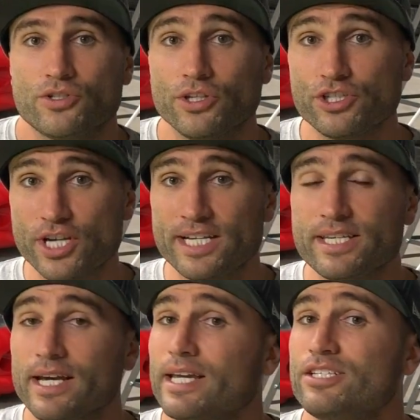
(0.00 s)
So the
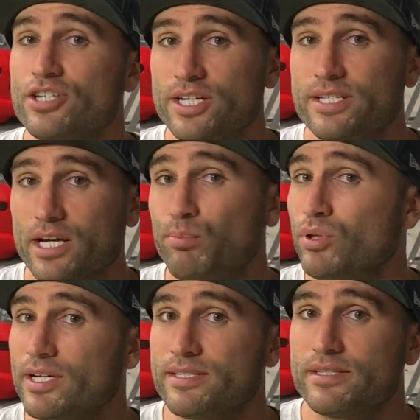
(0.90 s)
JTEC and JTEC
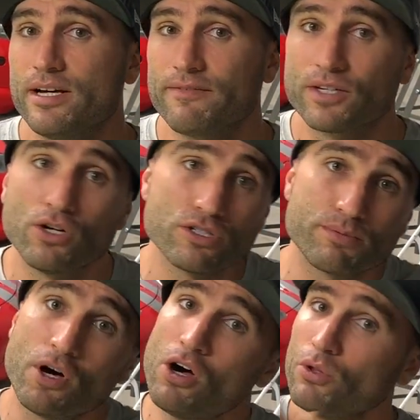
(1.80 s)
Plus stuff goes
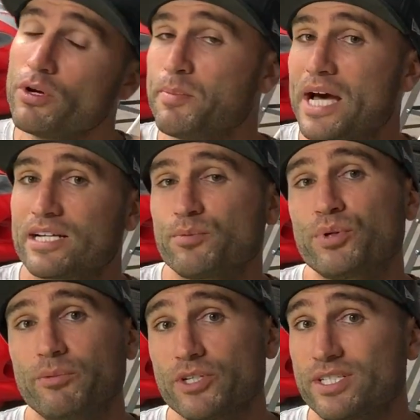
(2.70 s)
all the way back to
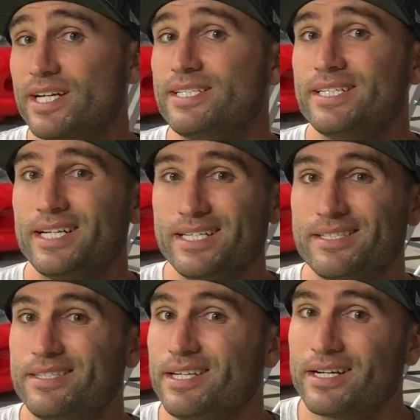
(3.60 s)
pretty much
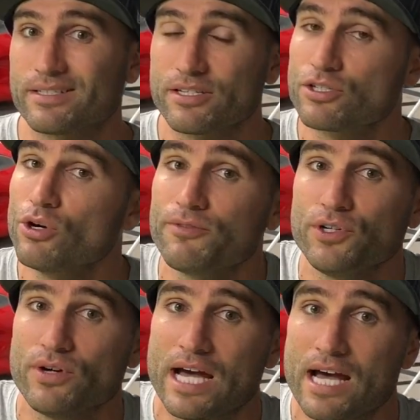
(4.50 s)
1996. So if
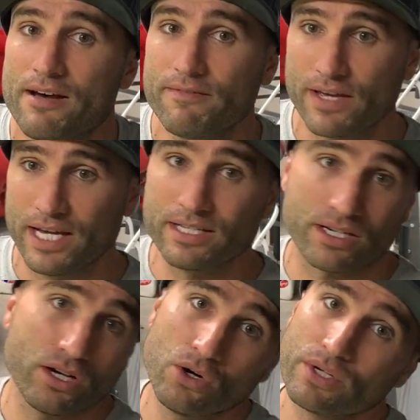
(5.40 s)
you have a
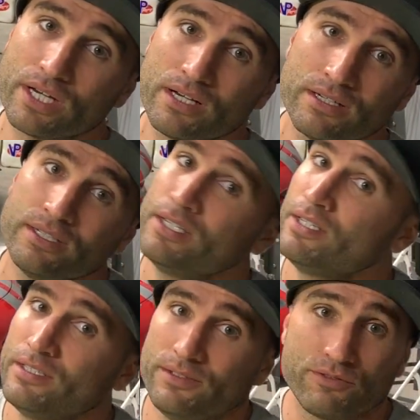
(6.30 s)
Dakota
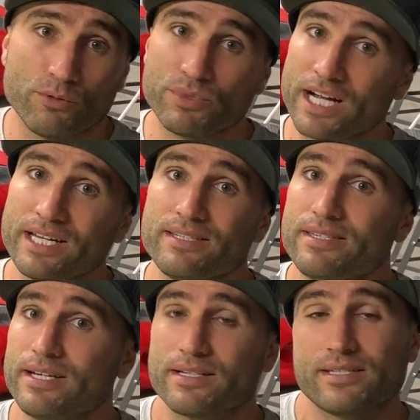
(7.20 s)
from
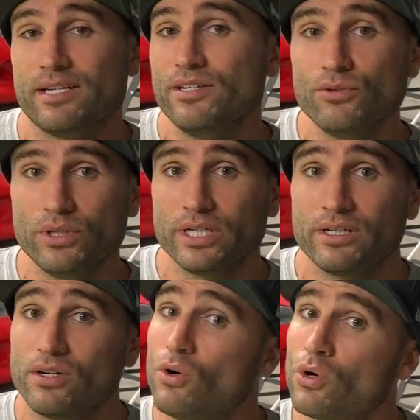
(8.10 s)
96 and
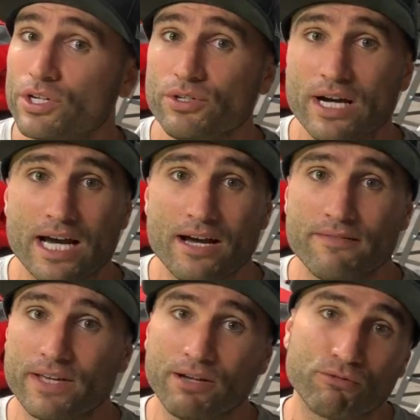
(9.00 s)
newer, or you
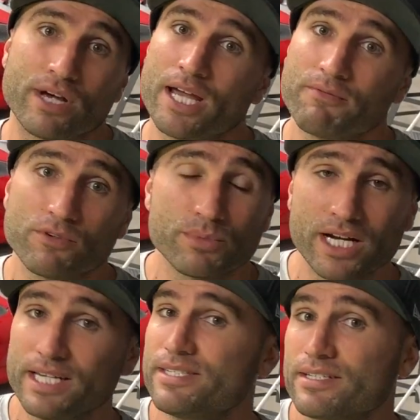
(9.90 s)
have a Ram from
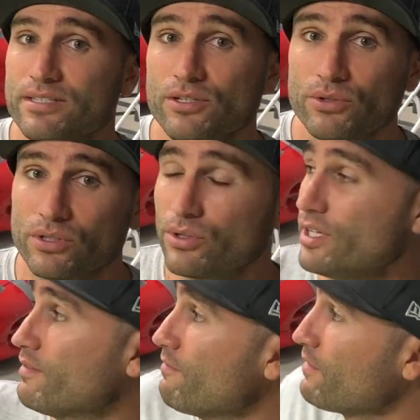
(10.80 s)
96 and newer, or
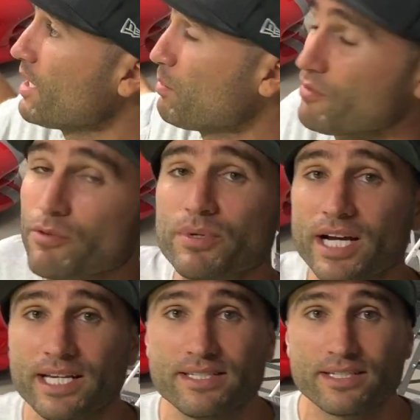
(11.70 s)
you have a Viper from
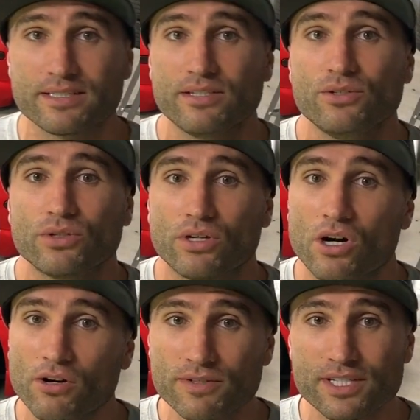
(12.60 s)
96 and newer,
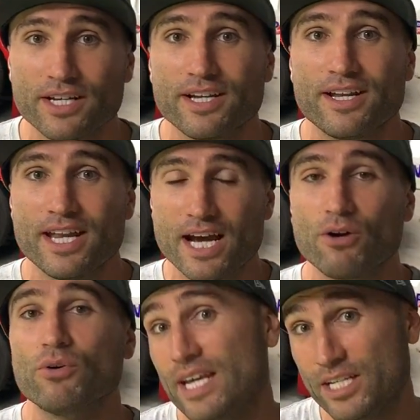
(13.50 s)
all of a sudden
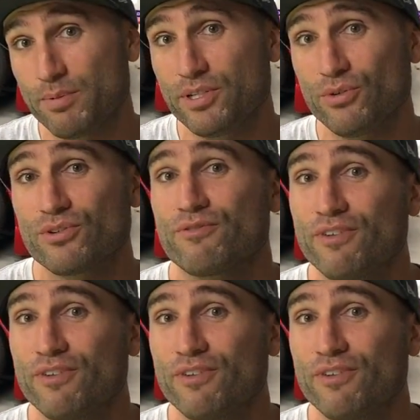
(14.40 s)
now HP Tuners